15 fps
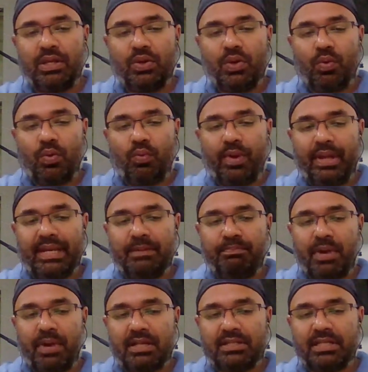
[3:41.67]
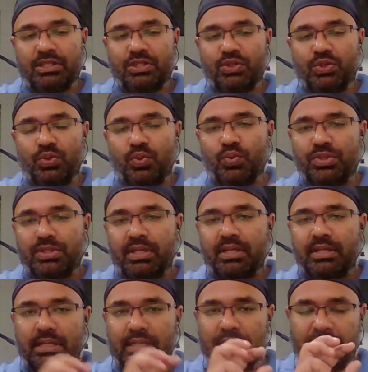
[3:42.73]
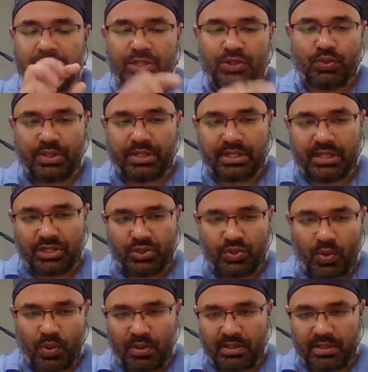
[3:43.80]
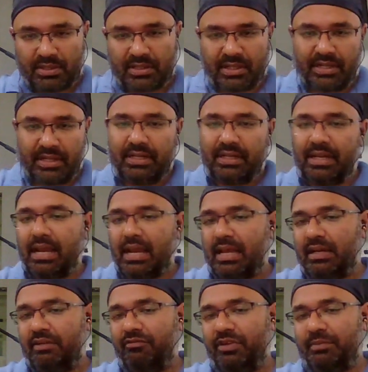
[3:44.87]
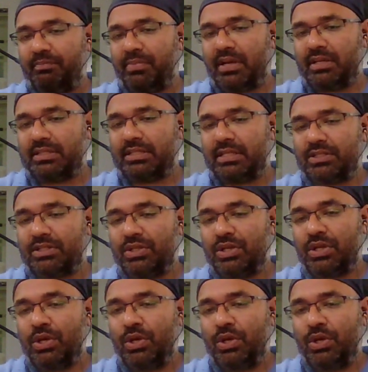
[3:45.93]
When it passes through circle, it should touch all the side, and if it passes